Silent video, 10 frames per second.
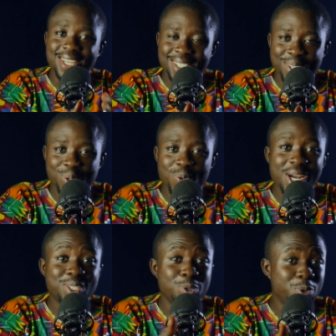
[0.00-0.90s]
this is
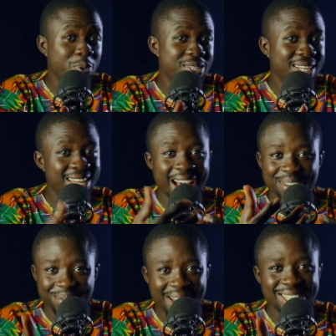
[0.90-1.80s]
what using the
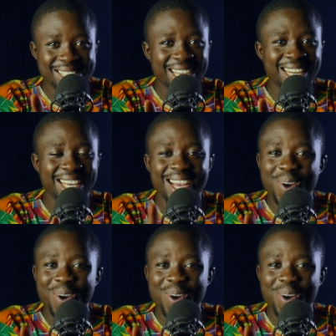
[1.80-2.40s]
advanced technique